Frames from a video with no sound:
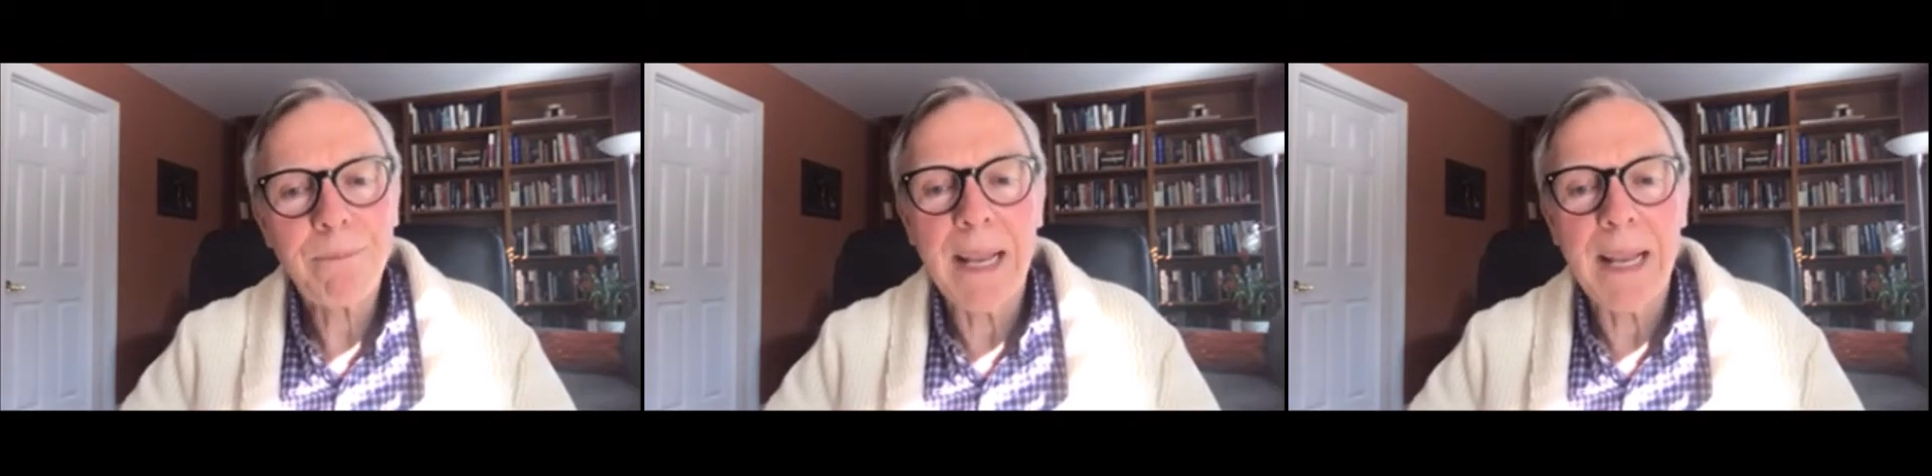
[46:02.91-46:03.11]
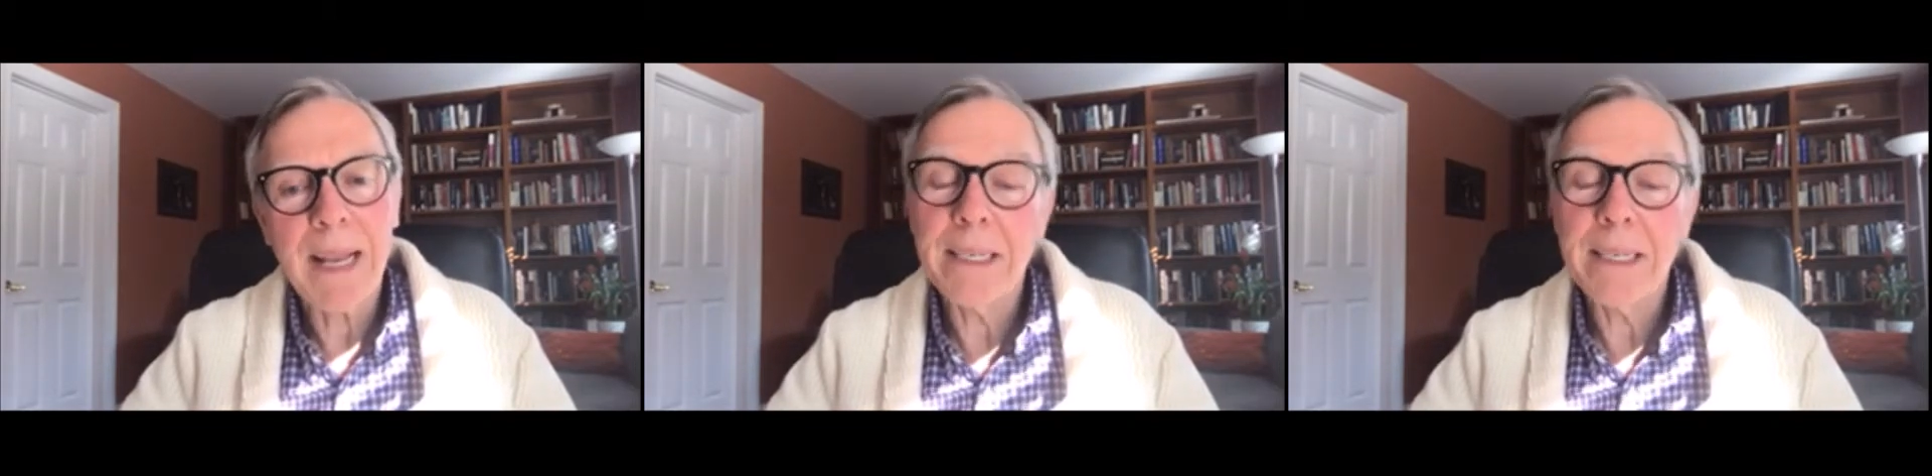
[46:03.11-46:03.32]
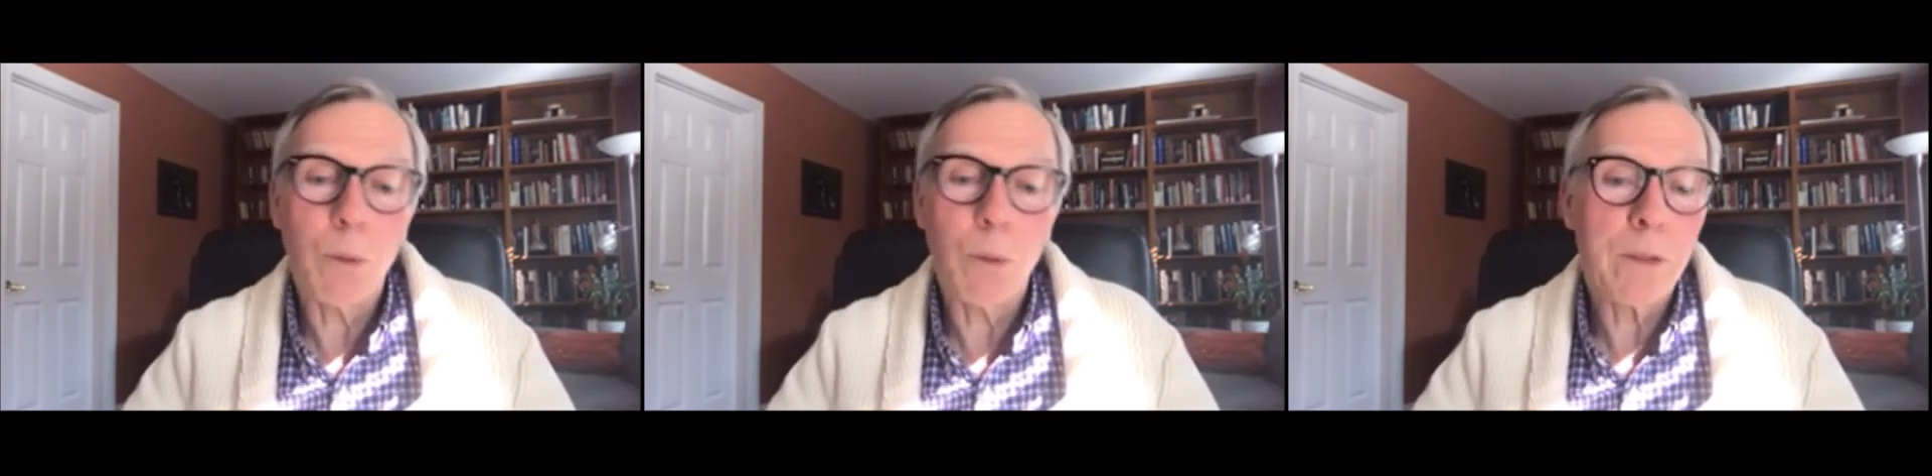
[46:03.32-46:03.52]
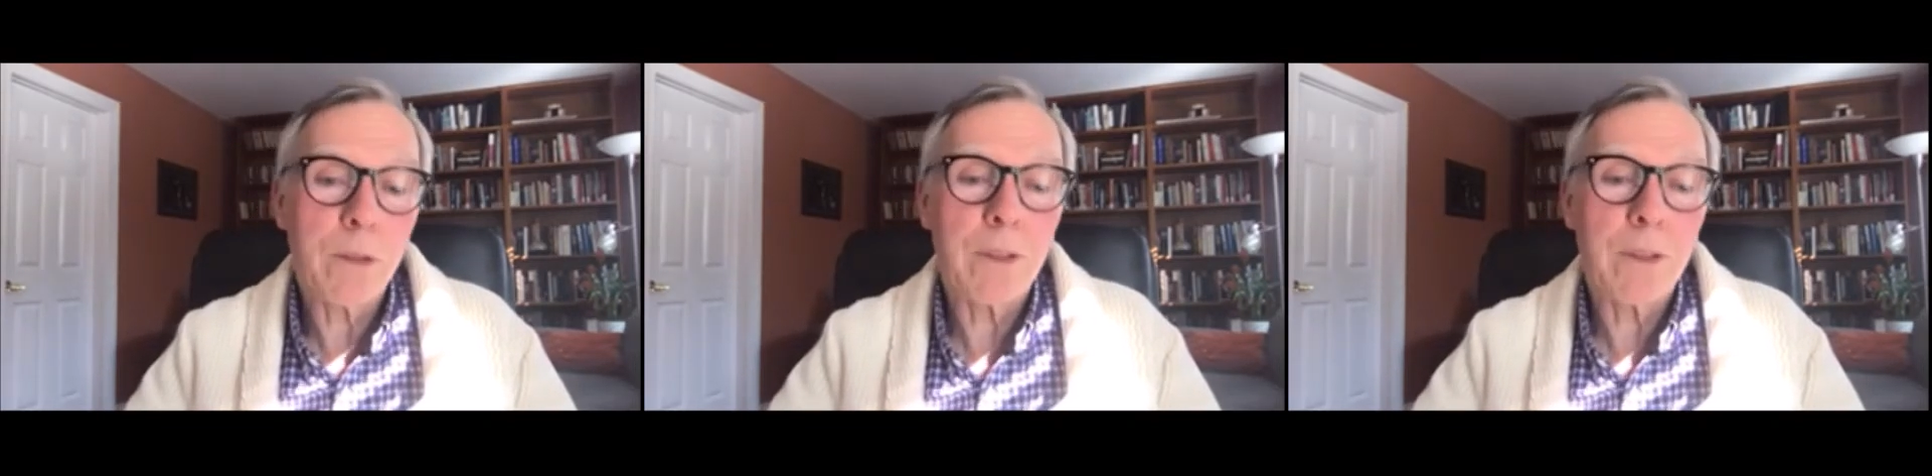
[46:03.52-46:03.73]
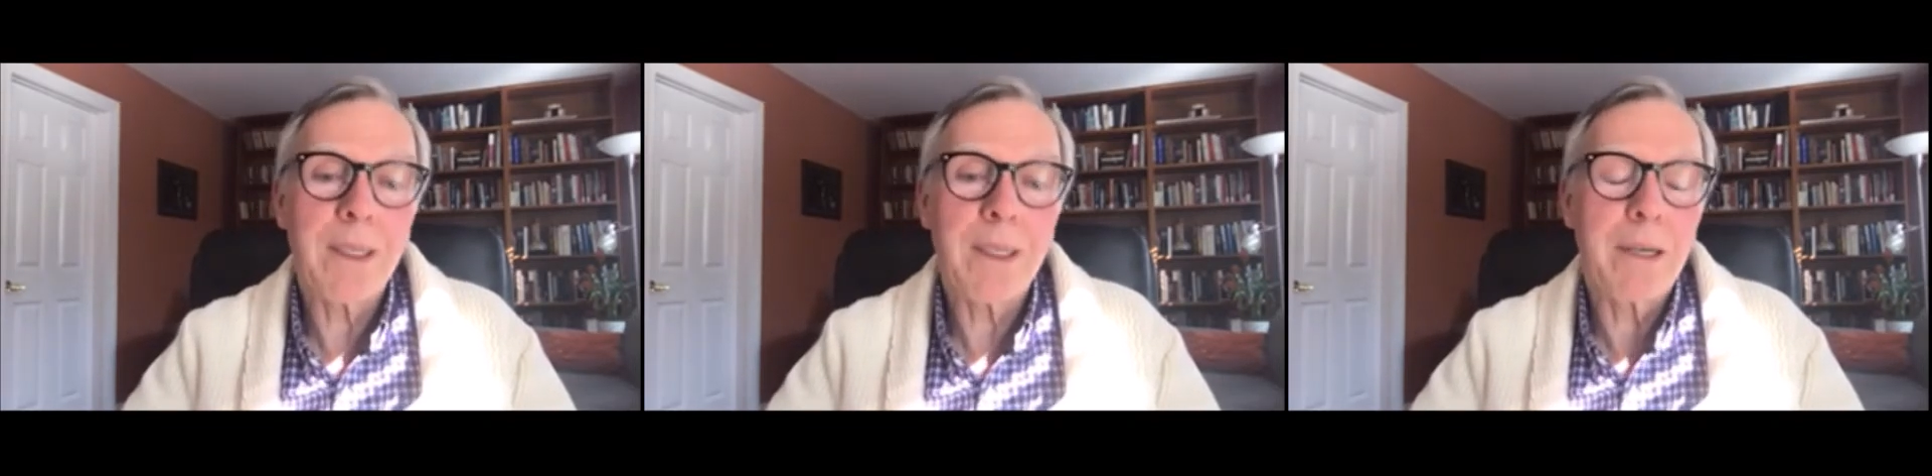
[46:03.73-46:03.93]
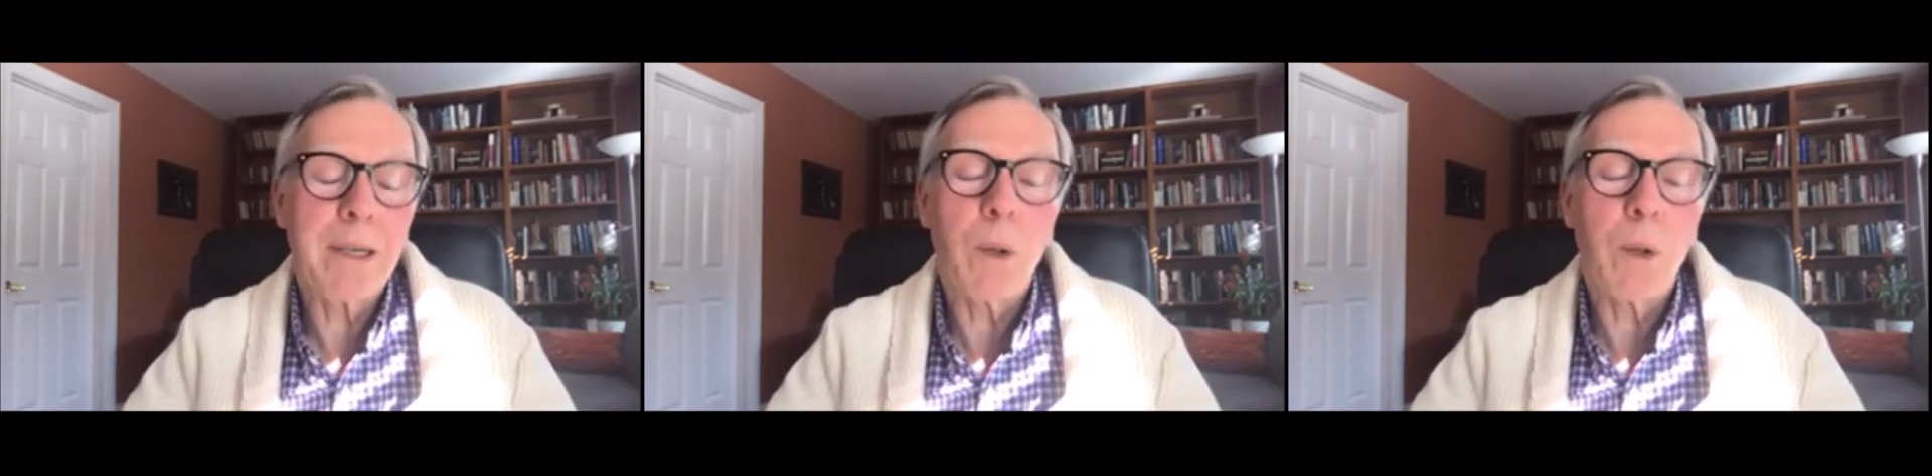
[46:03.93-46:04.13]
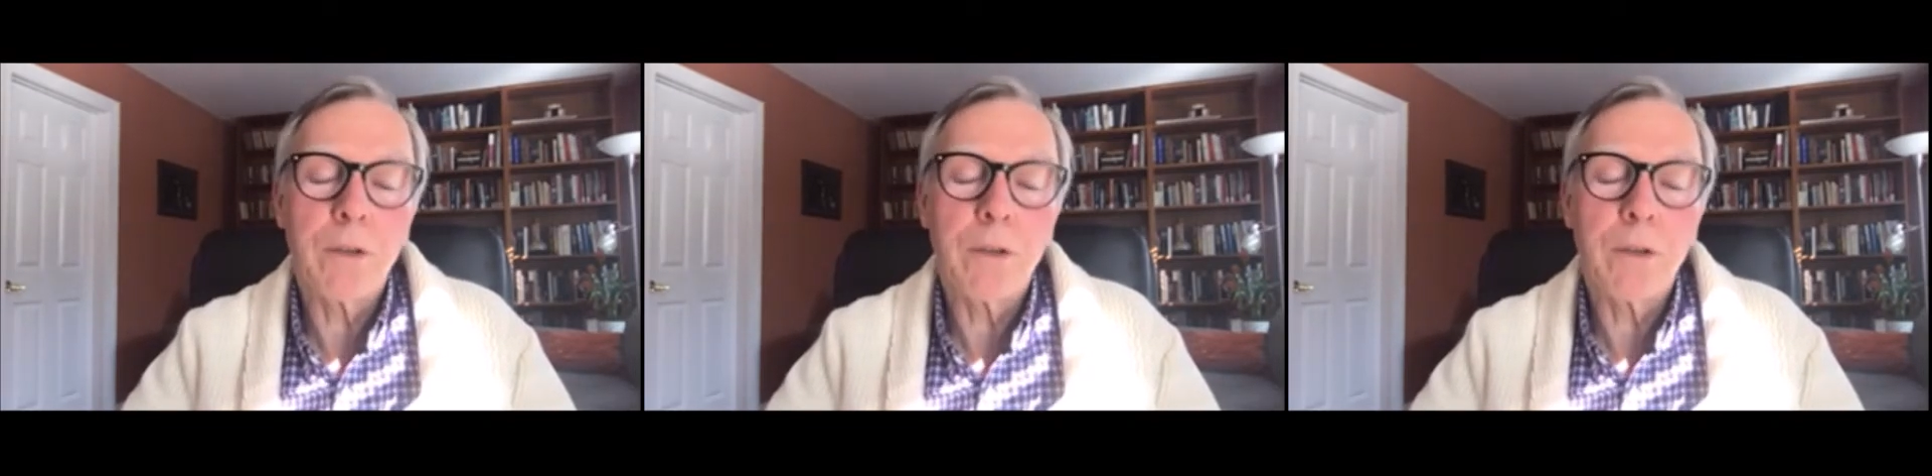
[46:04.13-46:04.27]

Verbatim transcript: and it was